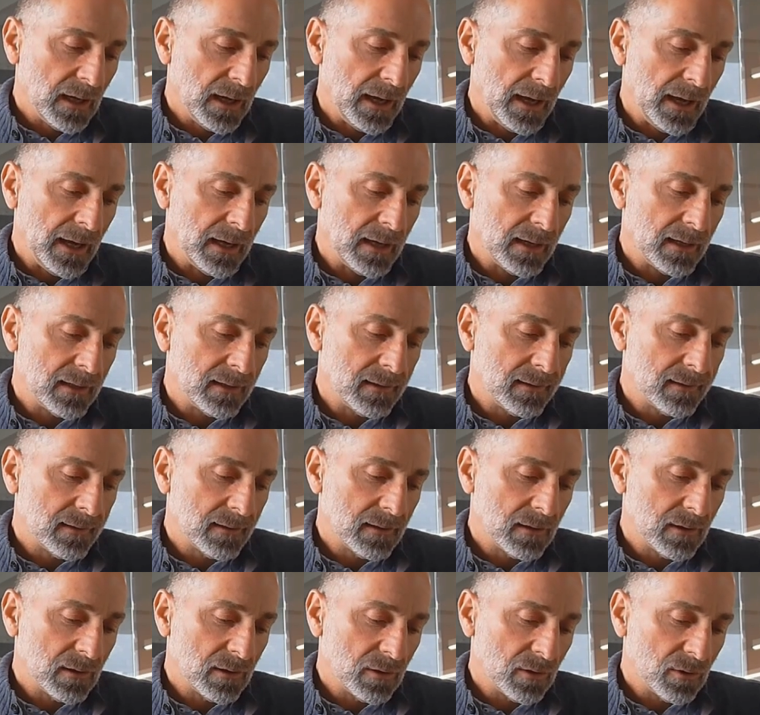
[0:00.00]

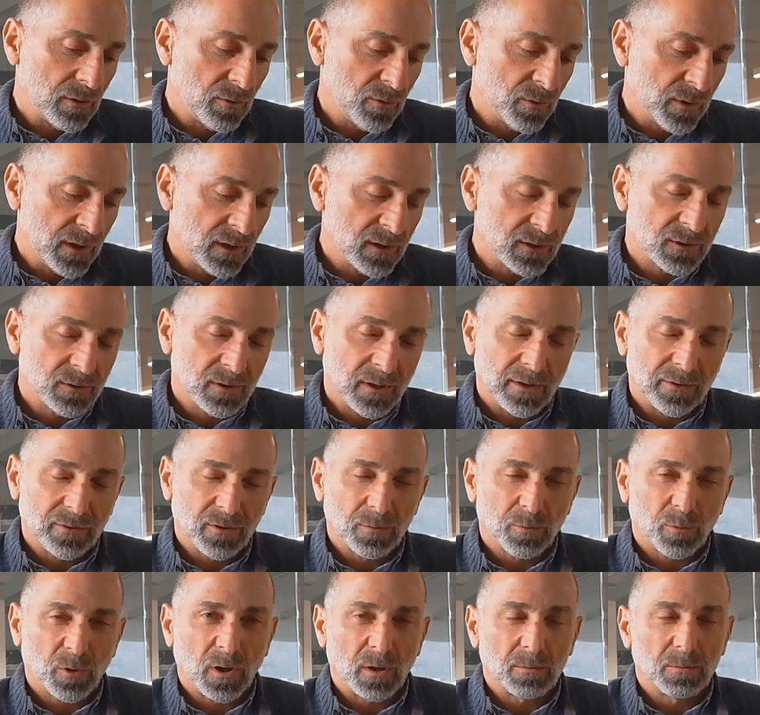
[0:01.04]
And we also have
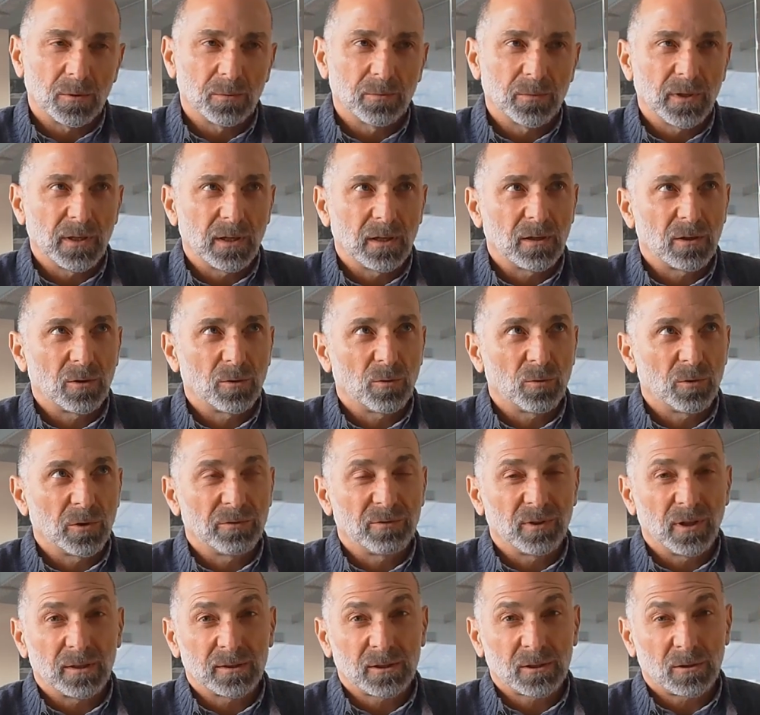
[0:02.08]
the problem that we've
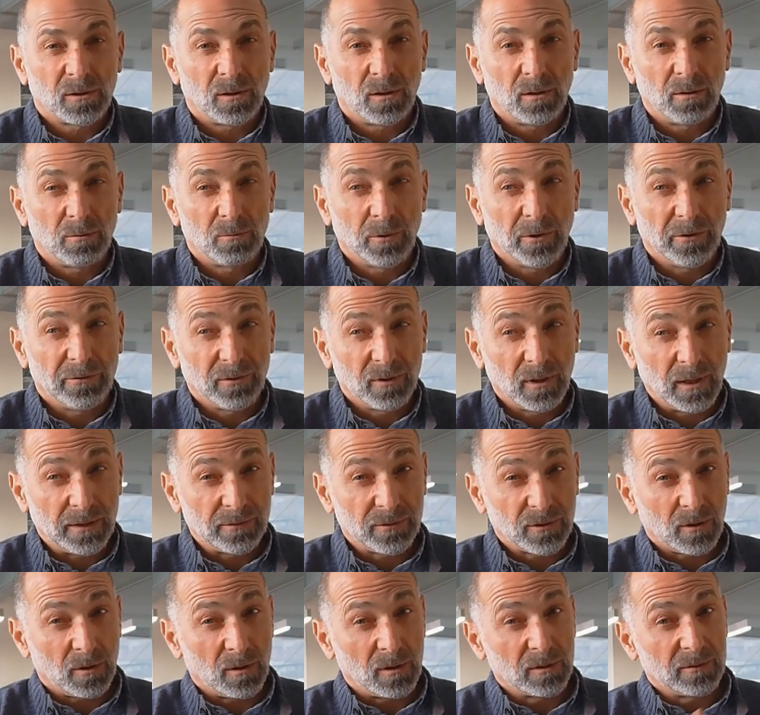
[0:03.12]
left
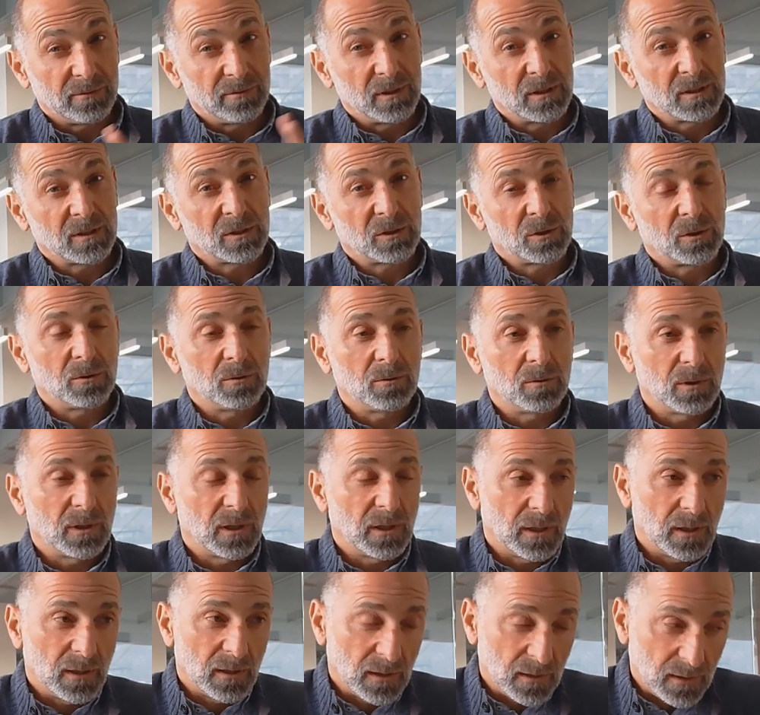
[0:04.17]
all of this to
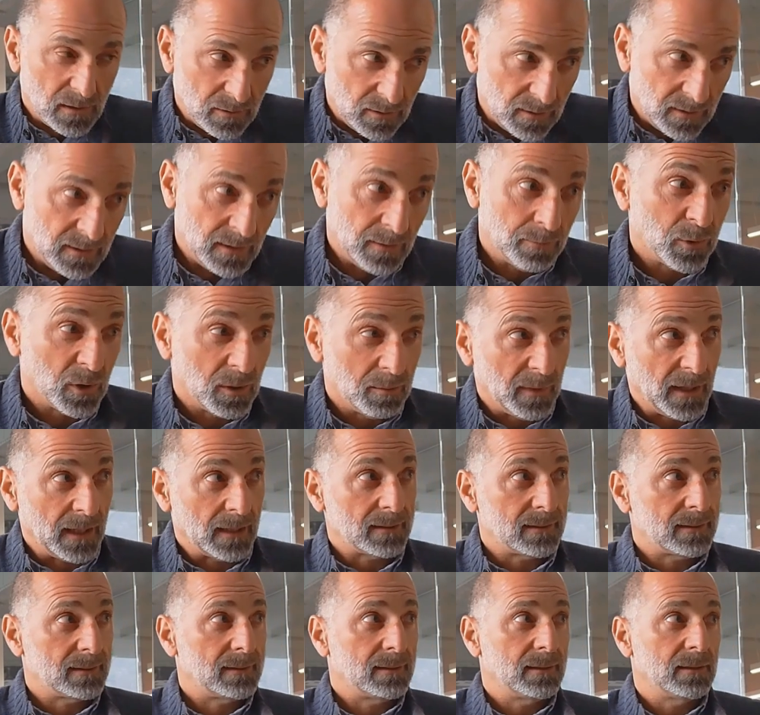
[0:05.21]

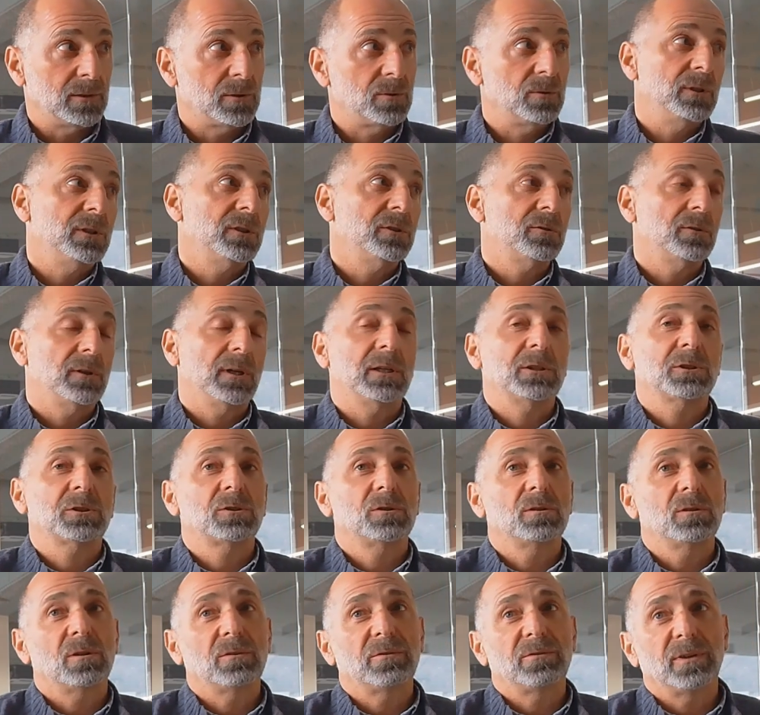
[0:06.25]
diplomats and to
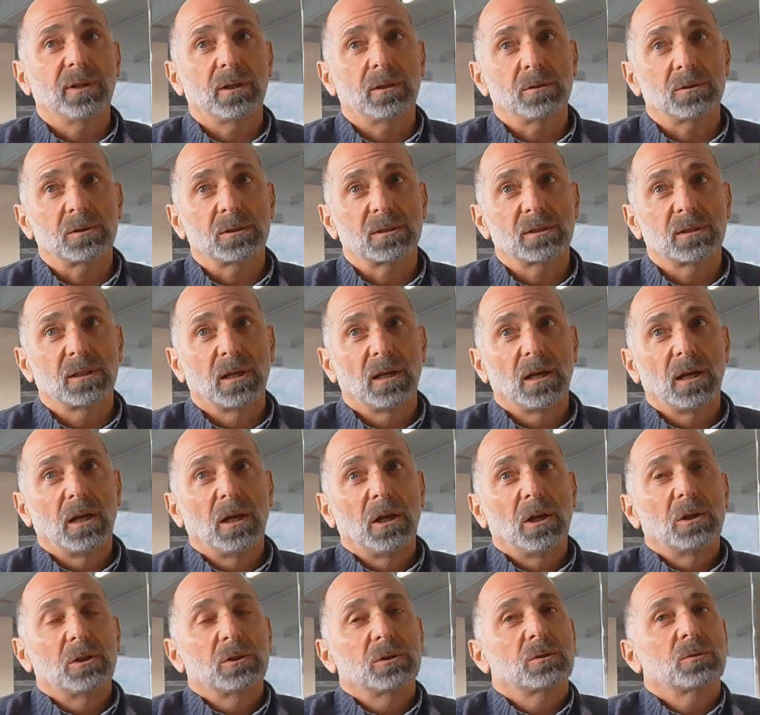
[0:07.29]
international affairs.
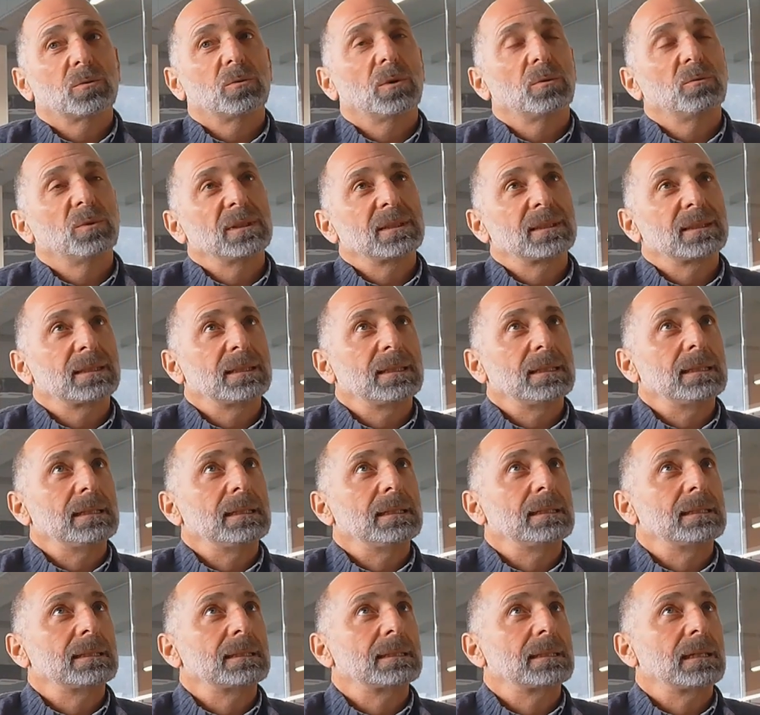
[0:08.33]
So what we see
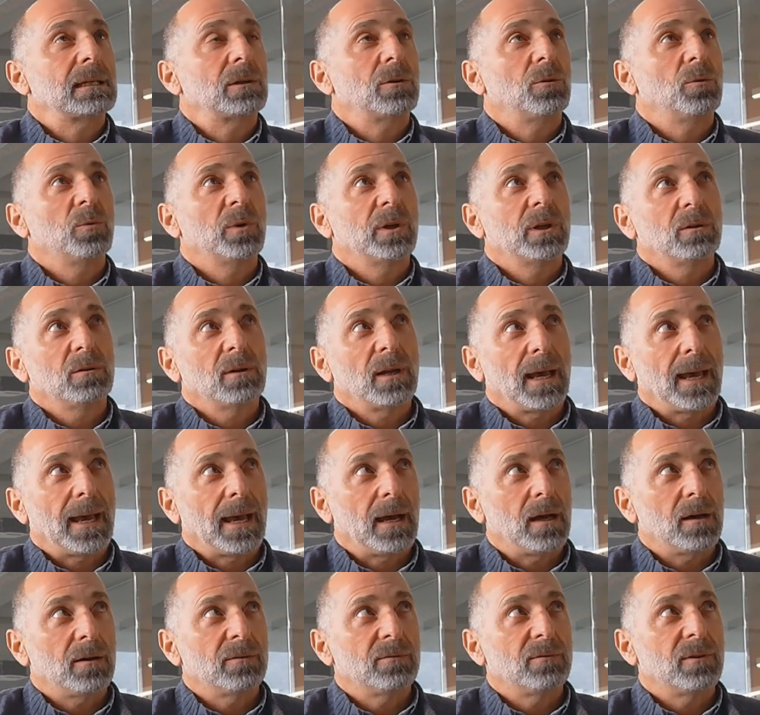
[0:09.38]
is that we don't
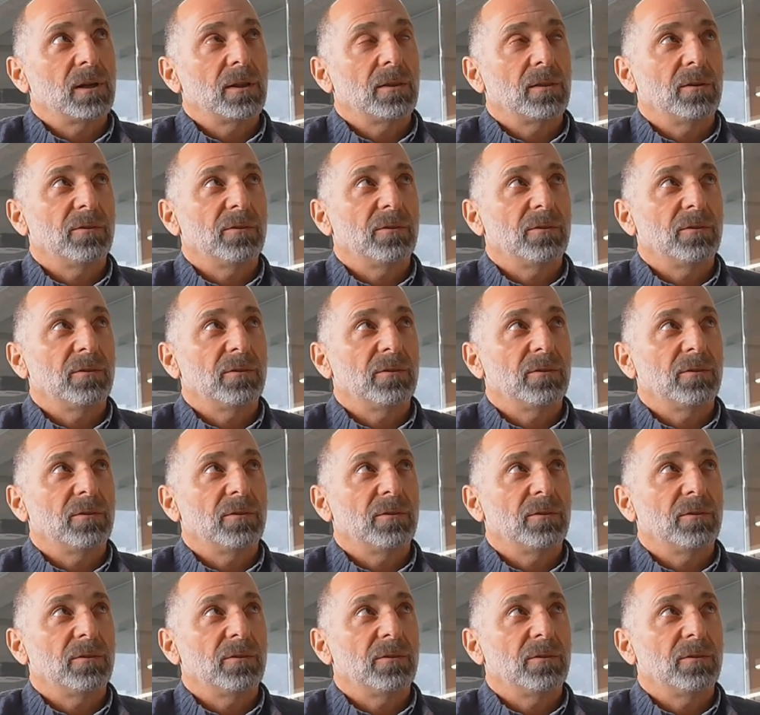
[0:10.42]
have the